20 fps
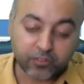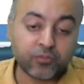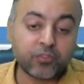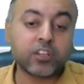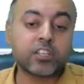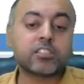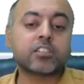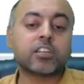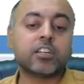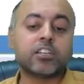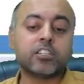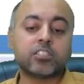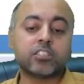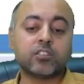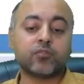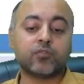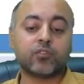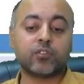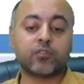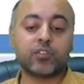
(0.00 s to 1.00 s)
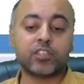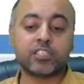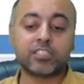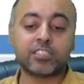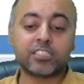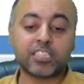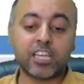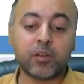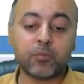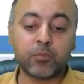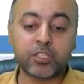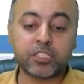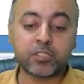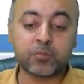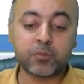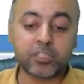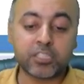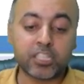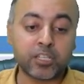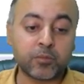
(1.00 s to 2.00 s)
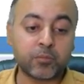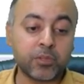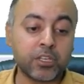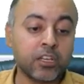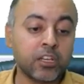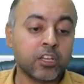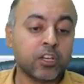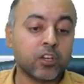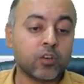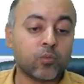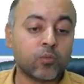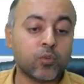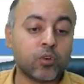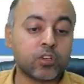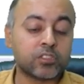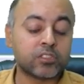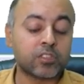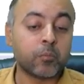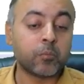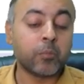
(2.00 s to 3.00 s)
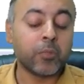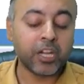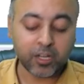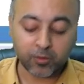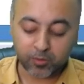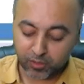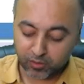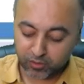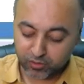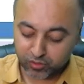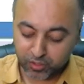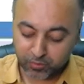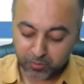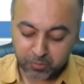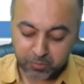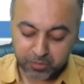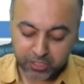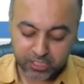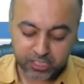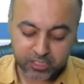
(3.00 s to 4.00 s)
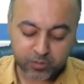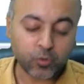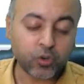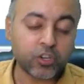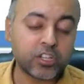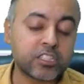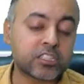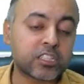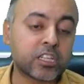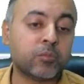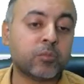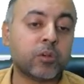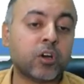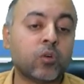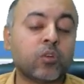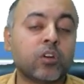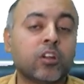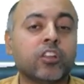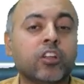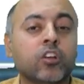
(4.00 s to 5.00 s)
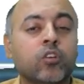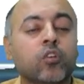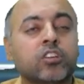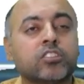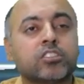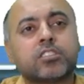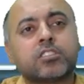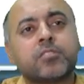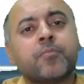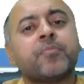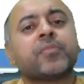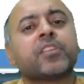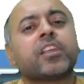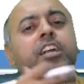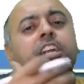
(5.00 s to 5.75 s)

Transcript: The first condition for which enzyme replacement therapy was made available. So remember these points about the Gaucher's.